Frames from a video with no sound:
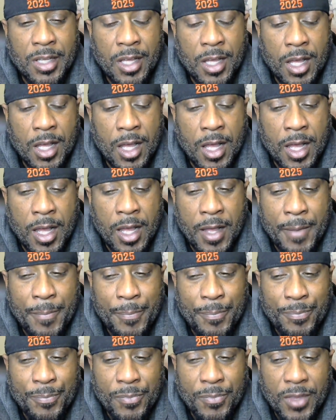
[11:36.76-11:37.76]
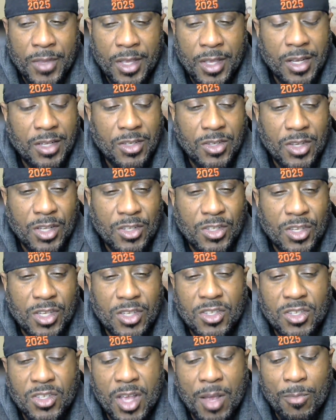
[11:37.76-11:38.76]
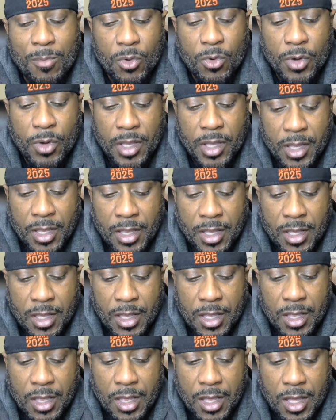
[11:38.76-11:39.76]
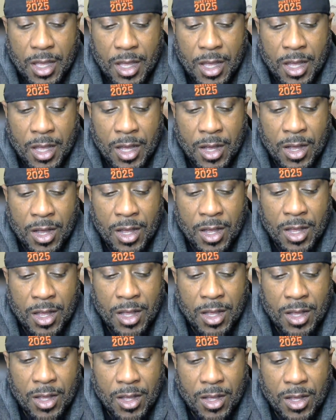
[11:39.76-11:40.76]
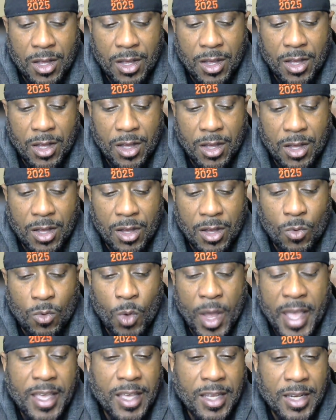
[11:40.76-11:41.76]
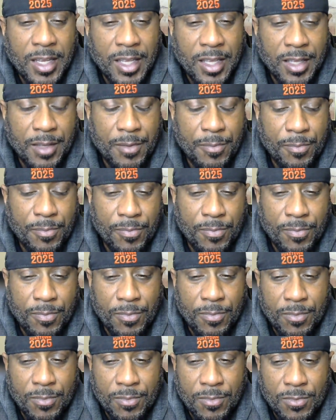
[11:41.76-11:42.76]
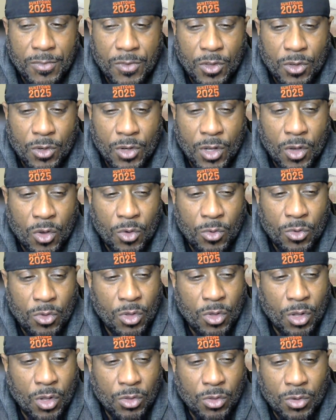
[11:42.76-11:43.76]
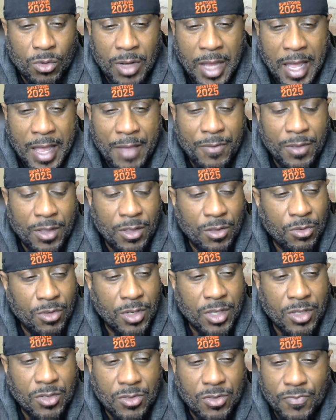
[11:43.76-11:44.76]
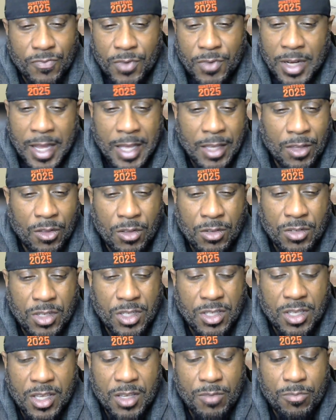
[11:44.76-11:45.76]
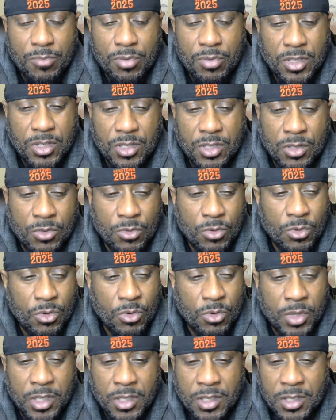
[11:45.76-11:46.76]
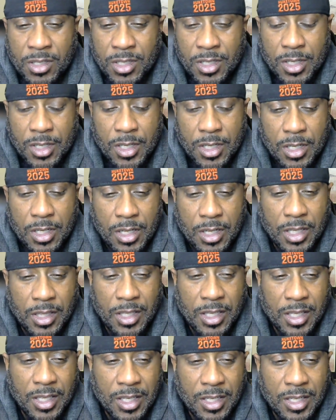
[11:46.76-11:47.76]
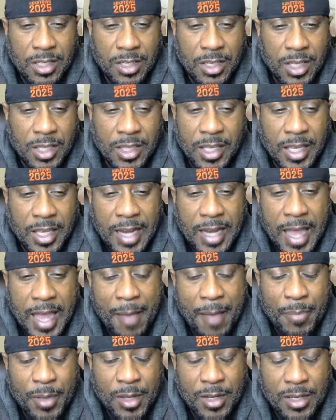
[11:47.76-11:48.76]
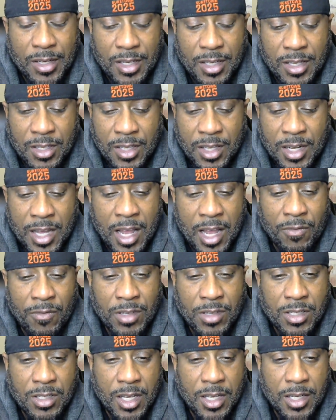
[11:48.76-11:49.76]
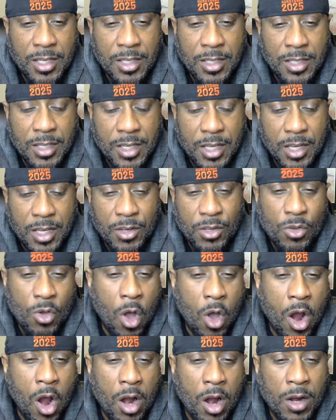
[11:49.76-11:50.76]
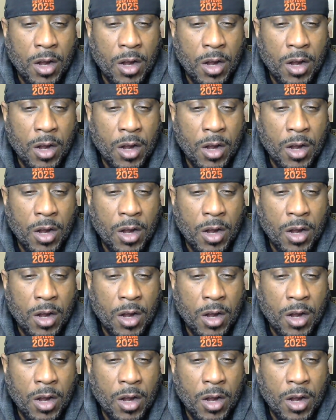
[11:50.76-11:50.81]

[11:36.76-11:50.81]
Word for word: Um, and it's it's a sombering uh, awakening. You know, you go through life and you just feel like you can just keep pushing through and nothing can nothing can happen and then all of a sudden here you are